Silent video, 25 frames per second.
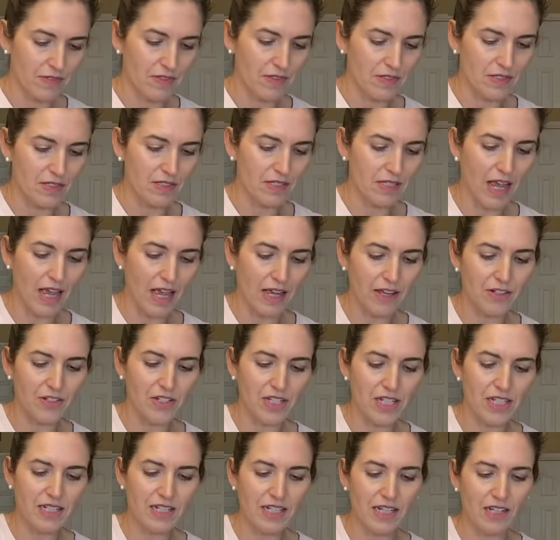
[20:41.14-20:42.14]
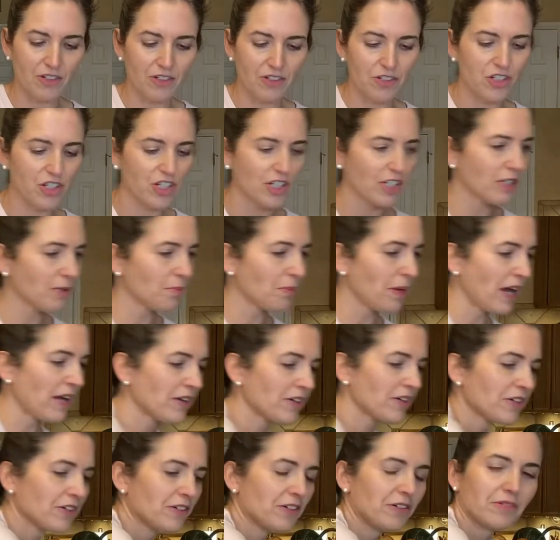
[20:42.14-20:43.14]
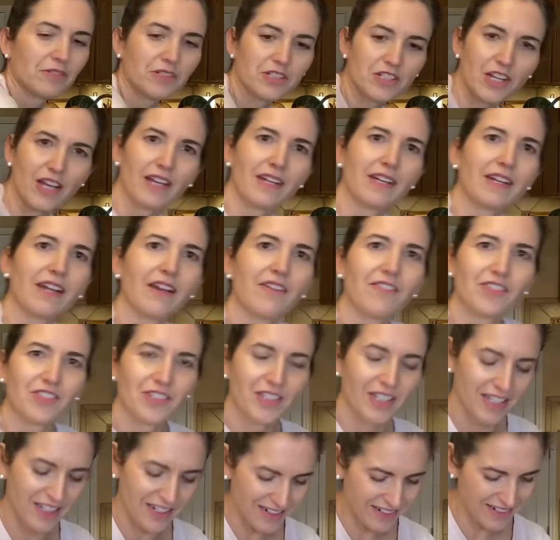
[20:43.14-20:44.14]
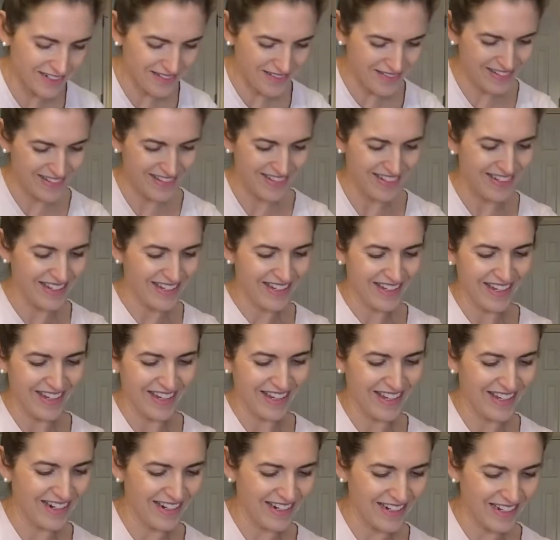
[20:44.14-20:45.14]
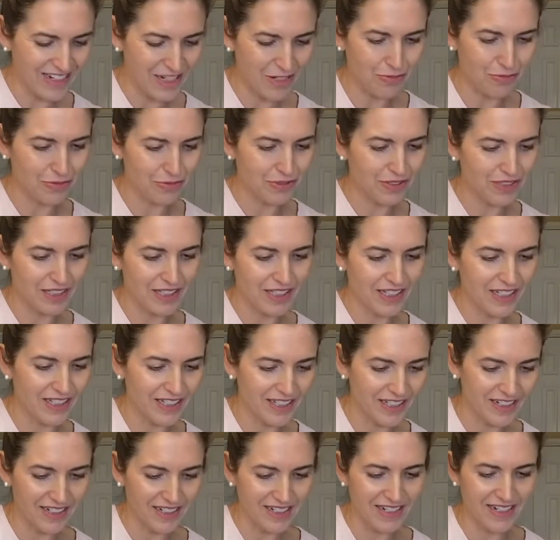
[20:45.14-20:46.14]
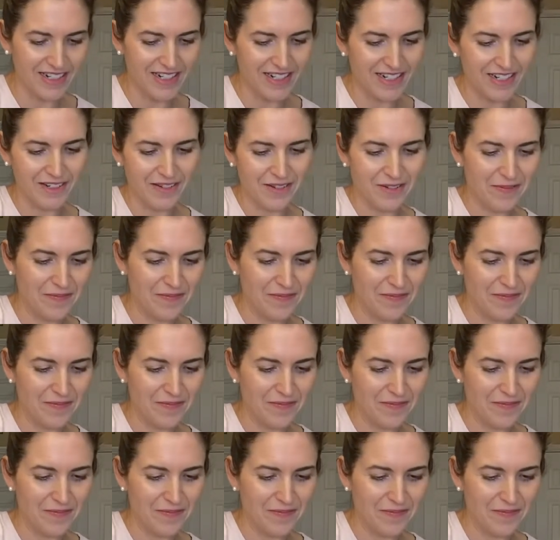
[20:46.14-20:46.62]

taco seasoning or chili powder, which I had never done, and it's really good. So